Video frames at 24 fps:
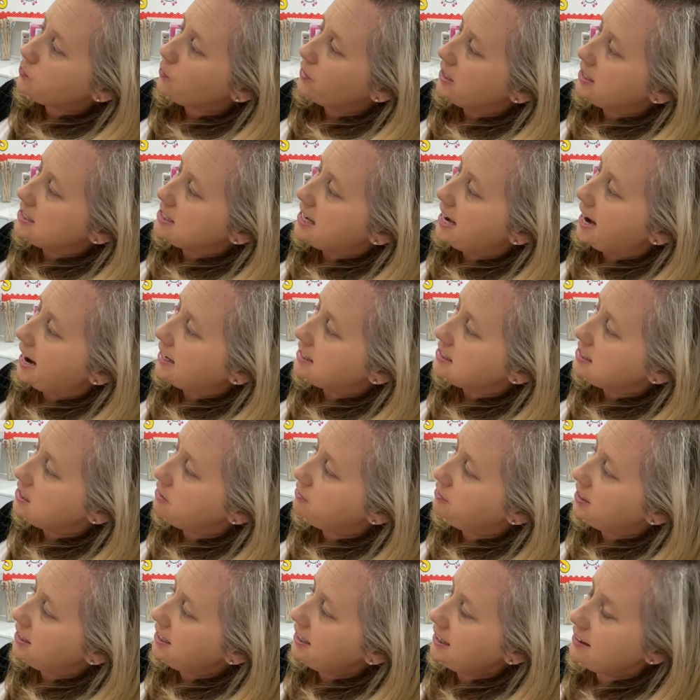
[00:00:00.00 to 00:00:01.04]
one is an
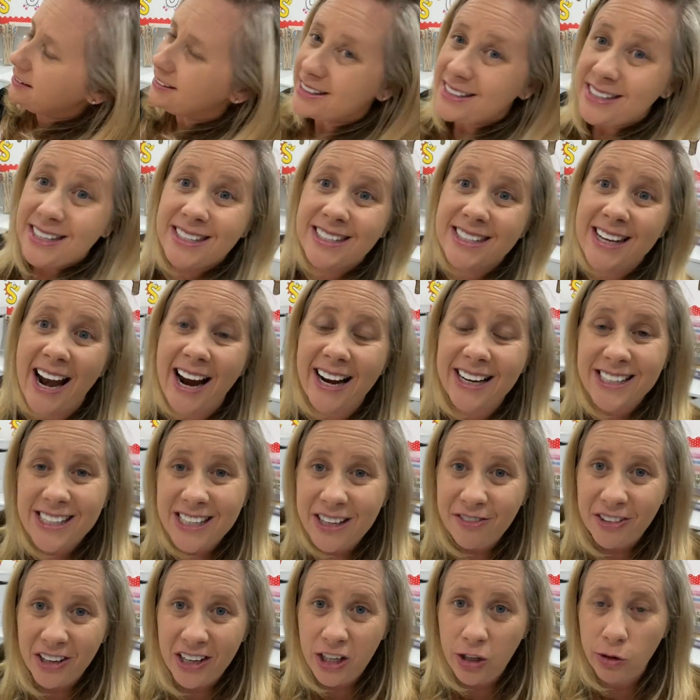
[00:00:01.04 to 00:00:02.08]
activity, and this is an
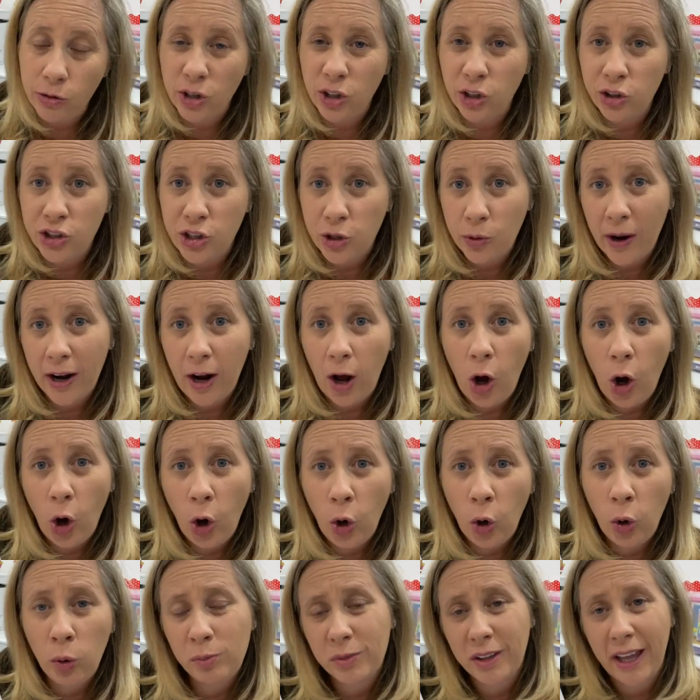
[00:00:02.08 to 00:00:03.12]
activity you can do at
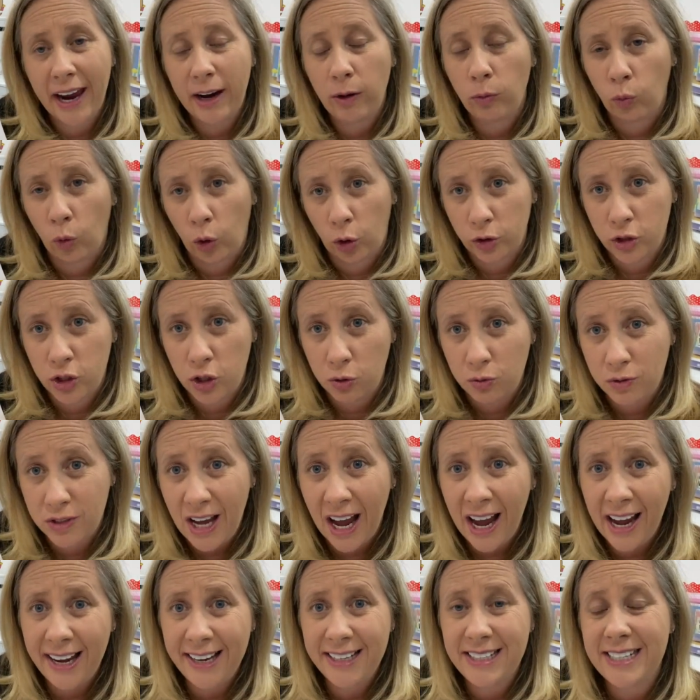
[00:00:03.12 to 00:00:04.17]
home, like roll 2
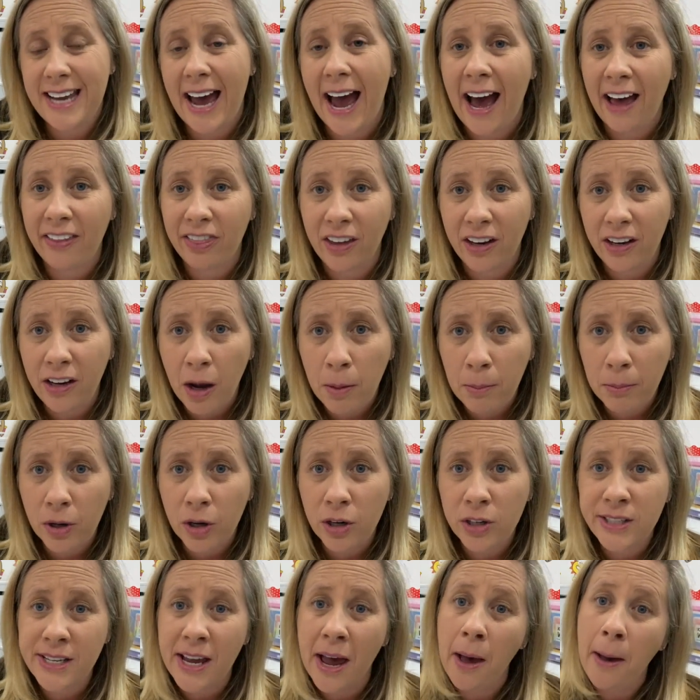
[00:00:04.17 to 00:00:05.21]
dice, add the
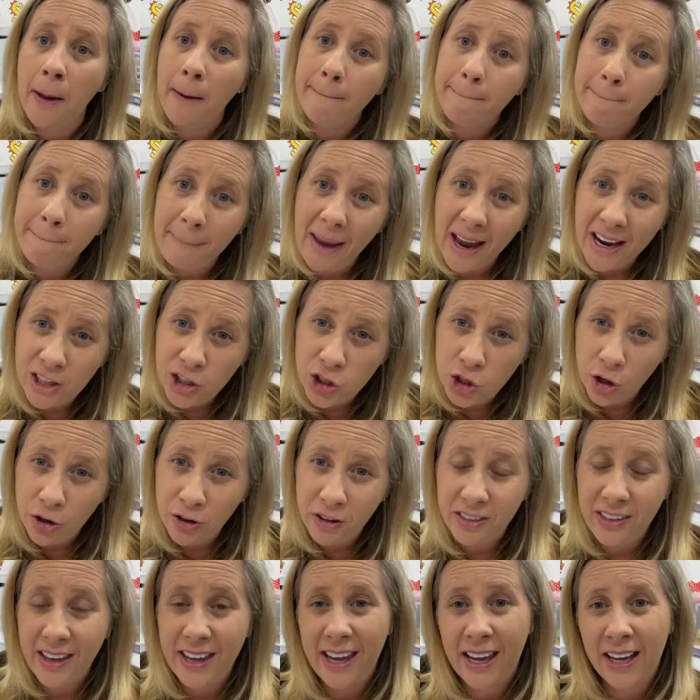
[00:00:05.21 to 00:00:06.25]
numbers, measure
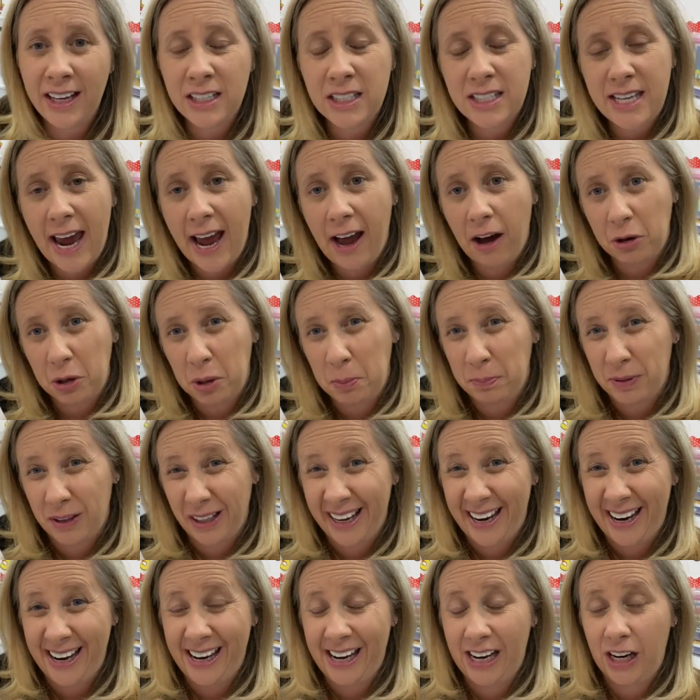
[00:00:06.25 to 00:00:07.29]
things, how to
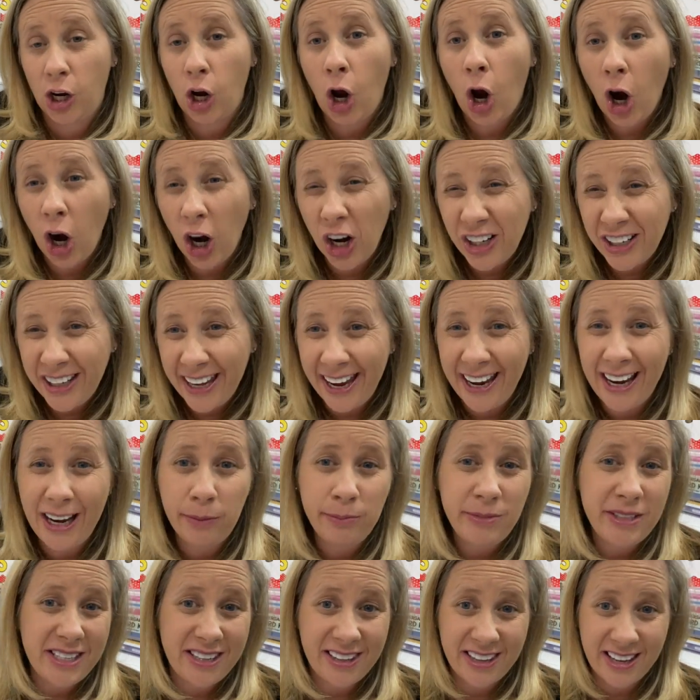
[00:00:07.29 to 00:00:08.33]
play card
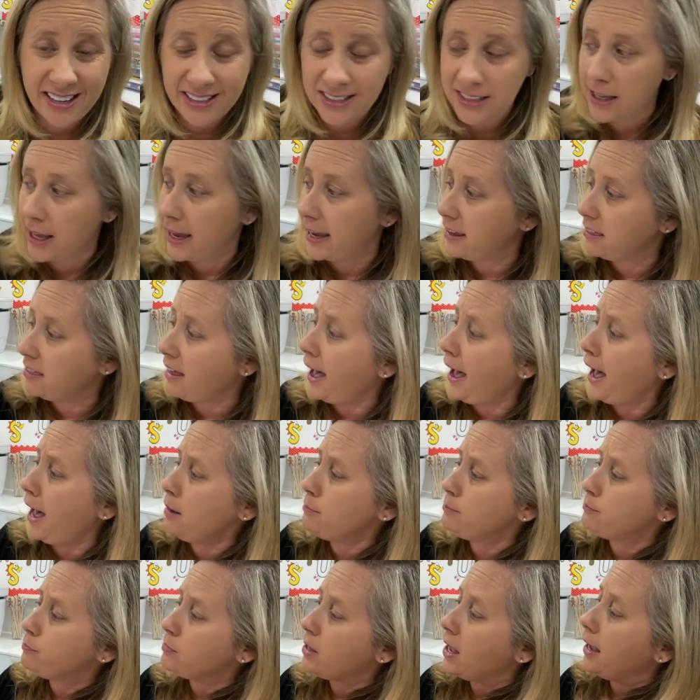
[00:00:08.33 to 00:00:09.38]
games, things like
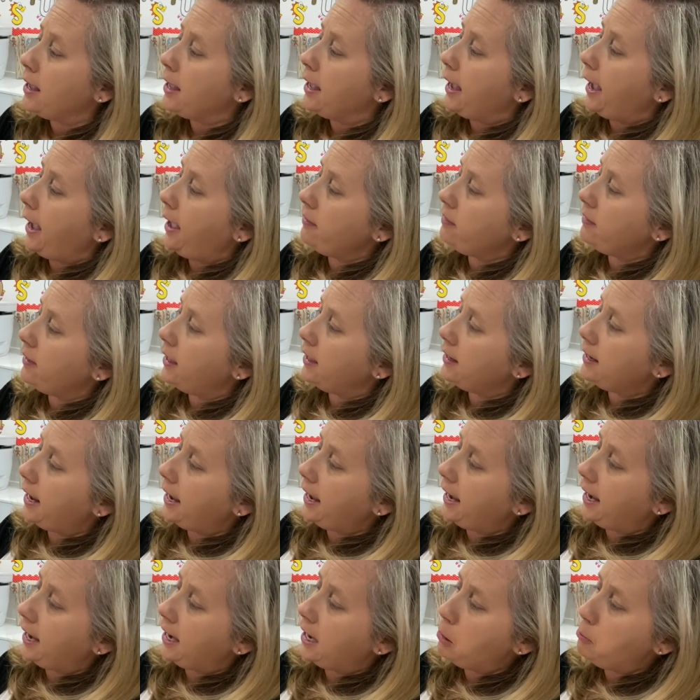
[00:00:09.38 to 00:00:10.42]
that. And then
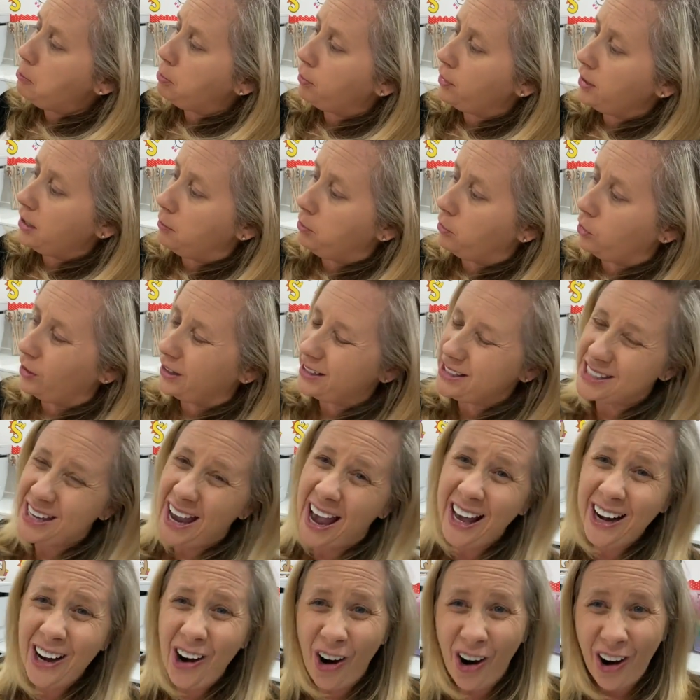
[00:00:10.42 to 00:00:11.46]
a printable. It's
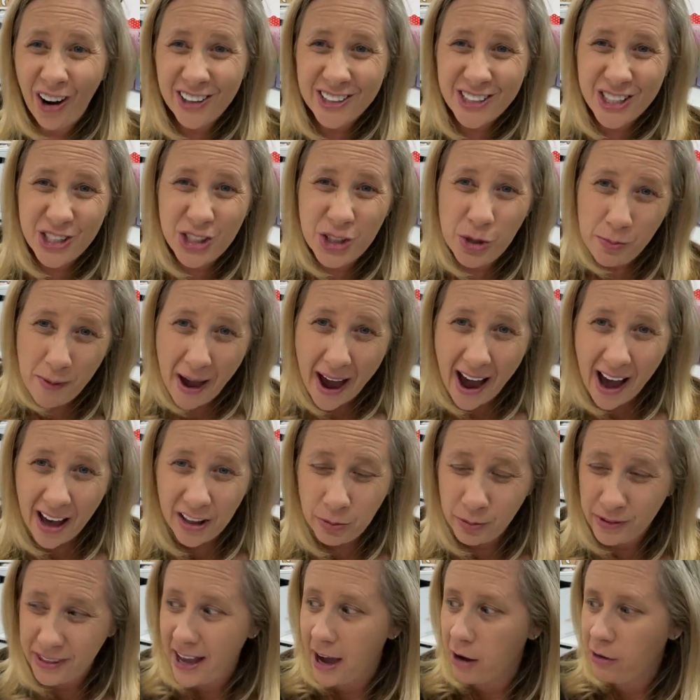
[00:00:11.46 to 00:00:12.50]
kind of hard to do
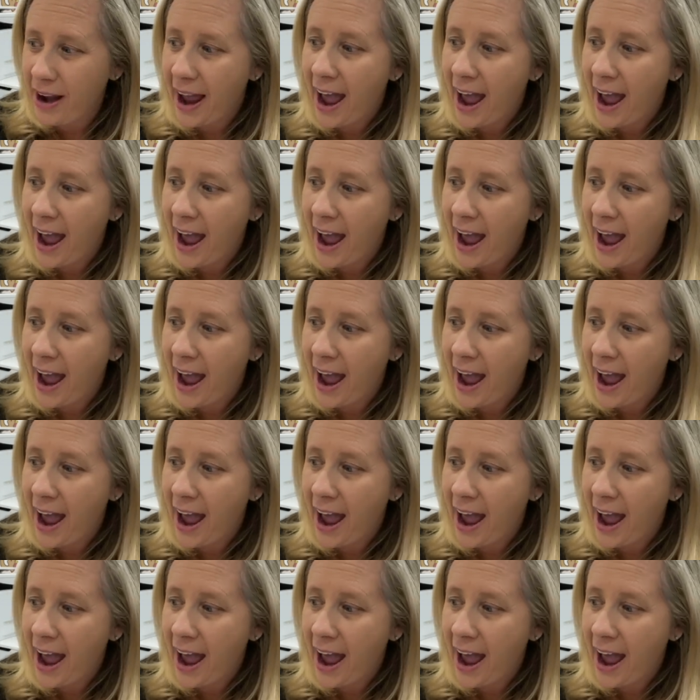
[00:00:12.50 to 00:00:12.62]
math without